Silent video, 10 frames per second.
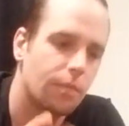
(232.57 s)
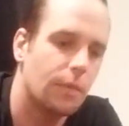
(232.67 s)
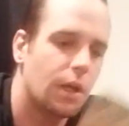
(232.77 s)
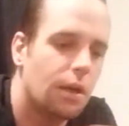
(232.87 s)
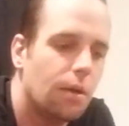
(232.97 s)

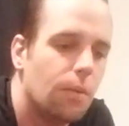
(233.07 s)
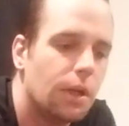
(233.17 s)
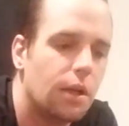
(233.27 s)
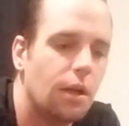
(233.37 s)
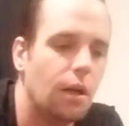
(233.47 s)
There we
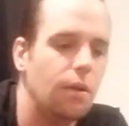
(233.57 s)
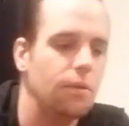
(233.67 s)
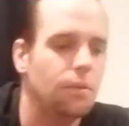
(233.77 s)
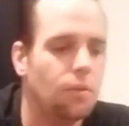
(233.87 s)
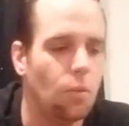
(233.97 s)

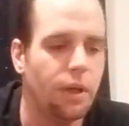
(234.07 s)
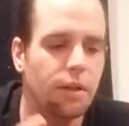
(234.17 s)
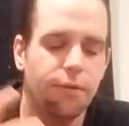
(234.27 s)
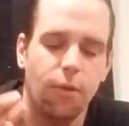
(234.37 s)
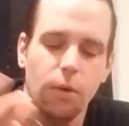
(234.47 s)
go.
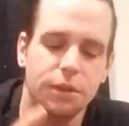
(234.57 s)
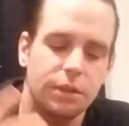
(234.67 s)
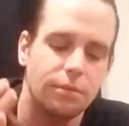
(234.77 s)
Wheel of Fortune.